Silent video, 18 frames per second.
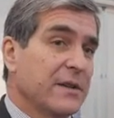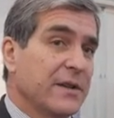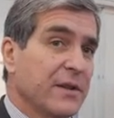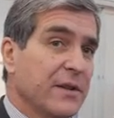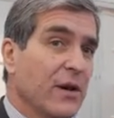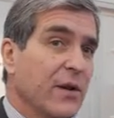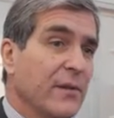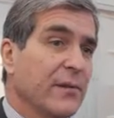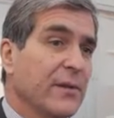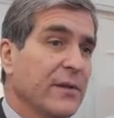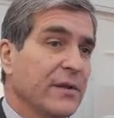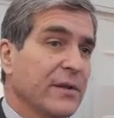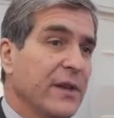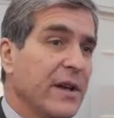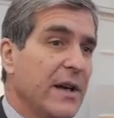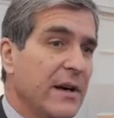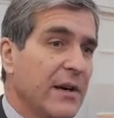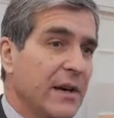into the
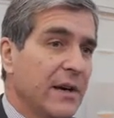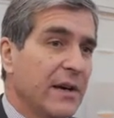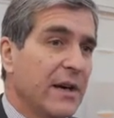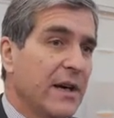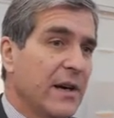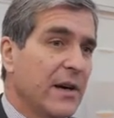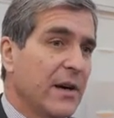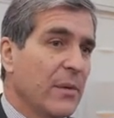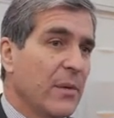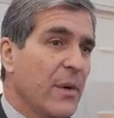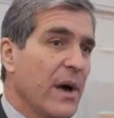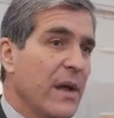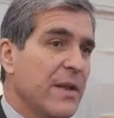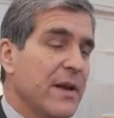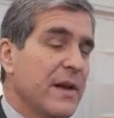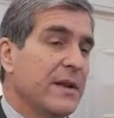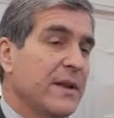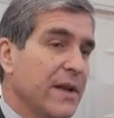conference and hearing
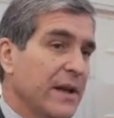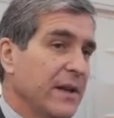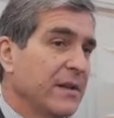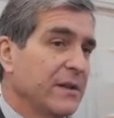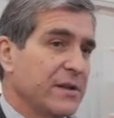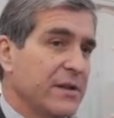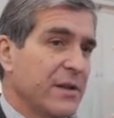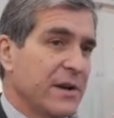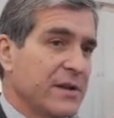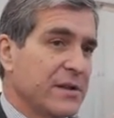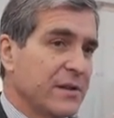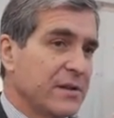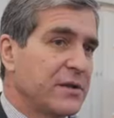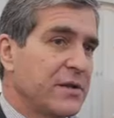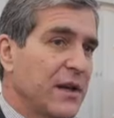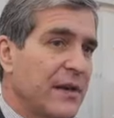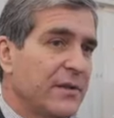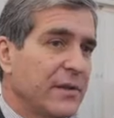where they think the direction
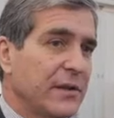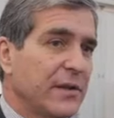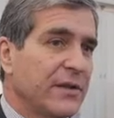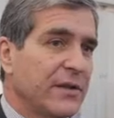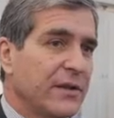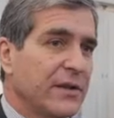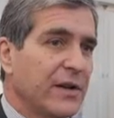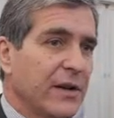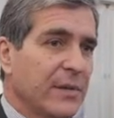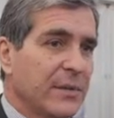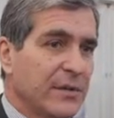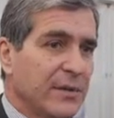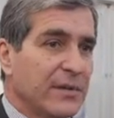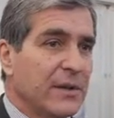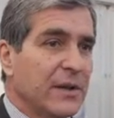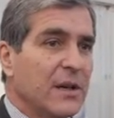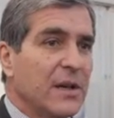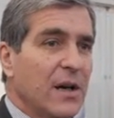of travel is in terms
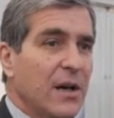of